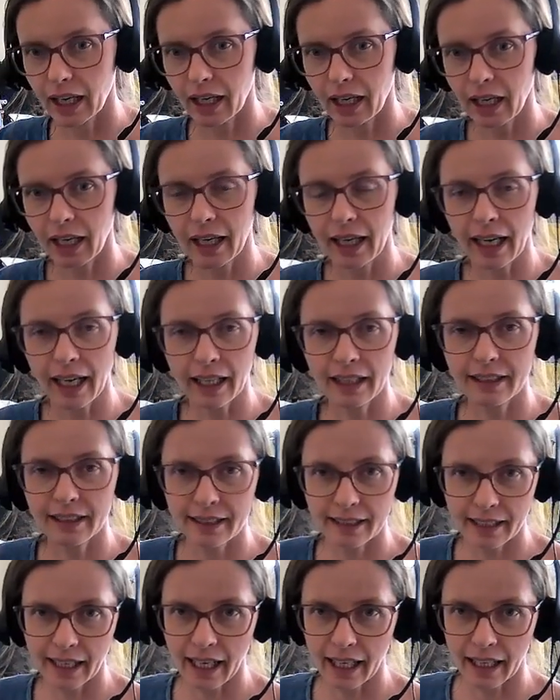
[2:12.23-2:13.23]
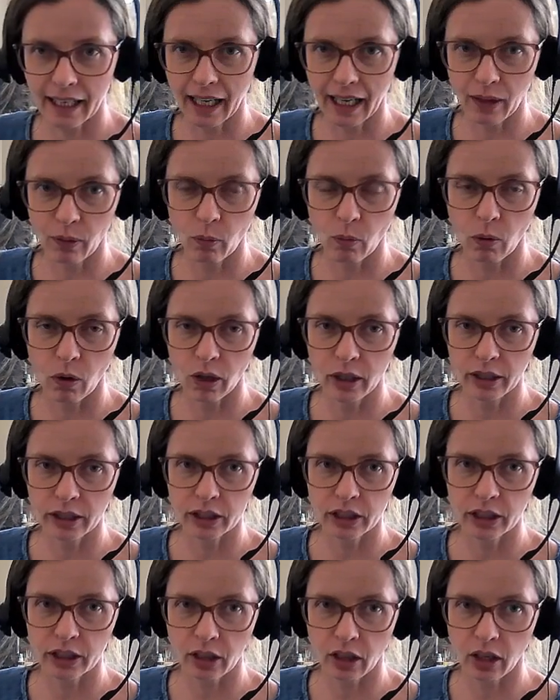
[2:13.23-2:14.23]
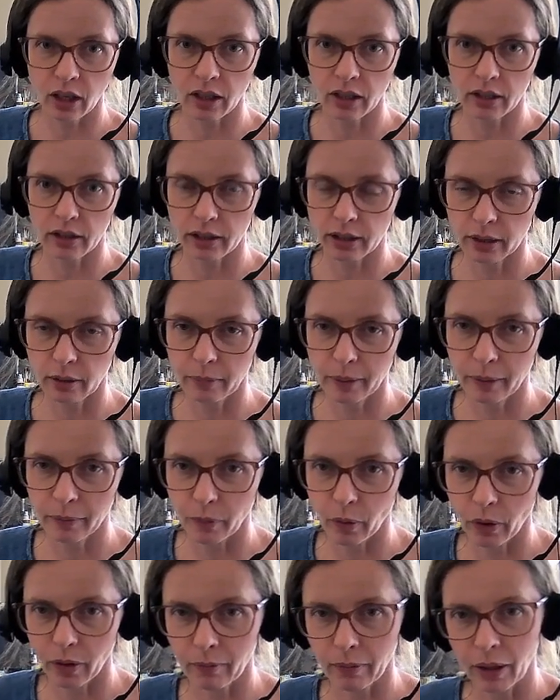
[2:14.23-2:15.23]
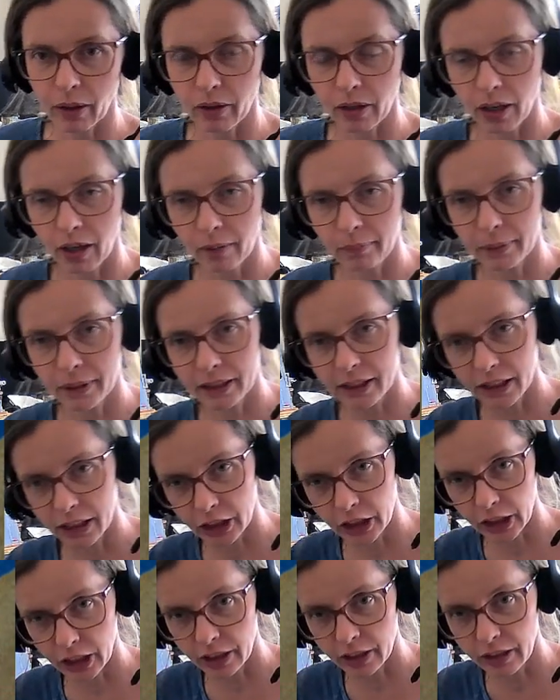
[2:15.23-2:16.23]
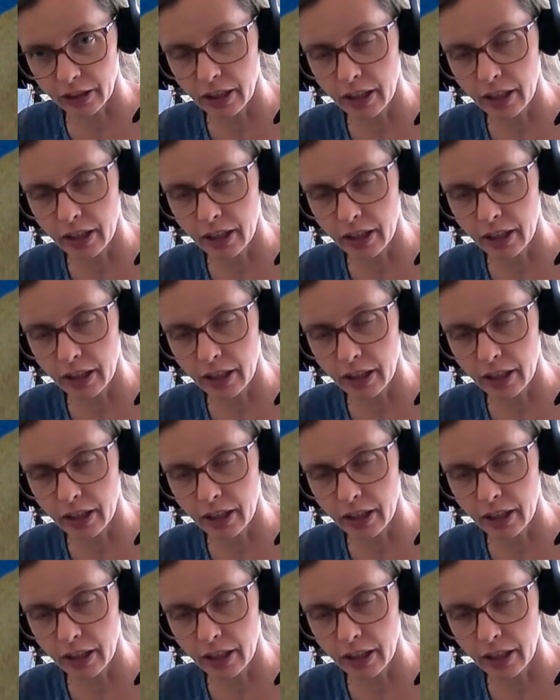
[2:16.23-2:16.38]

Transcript: I had said I wanted to talk a little bit more about composition